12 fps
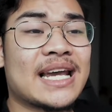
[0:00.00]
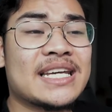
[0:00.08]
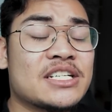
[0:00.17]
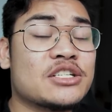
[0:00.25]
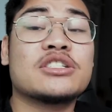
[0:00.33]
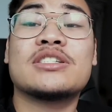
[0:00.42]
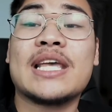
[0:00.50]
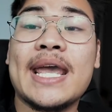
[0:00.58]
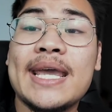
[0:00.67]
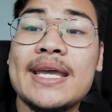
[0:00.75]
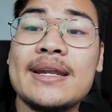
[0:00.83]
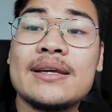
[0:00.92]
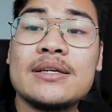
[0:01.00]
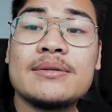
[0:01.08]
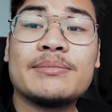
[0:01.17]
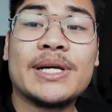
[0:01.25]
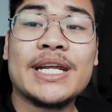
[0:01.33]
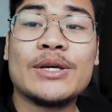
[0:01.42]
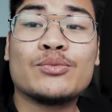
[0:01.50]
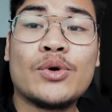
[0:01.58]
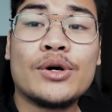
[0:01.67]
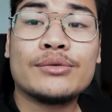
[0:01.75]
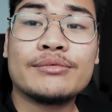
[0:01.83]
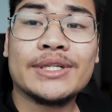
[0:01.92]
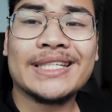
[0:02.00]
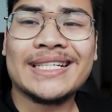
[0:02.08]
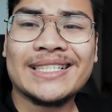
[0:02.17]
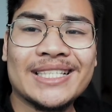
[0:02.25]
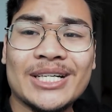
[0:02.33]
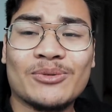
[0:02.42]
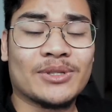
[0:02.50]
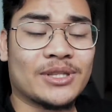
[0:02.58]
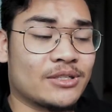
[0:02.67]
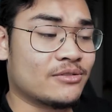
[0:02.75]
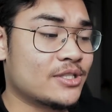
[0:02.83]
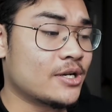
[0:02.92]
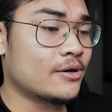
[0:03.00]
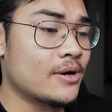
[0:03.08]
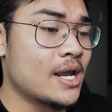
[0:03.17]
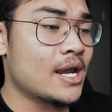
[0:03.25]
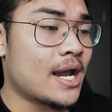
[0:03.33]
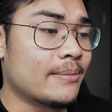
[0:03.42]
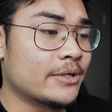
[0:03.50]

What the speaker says: can just say it, but it won't really click with you. So I'm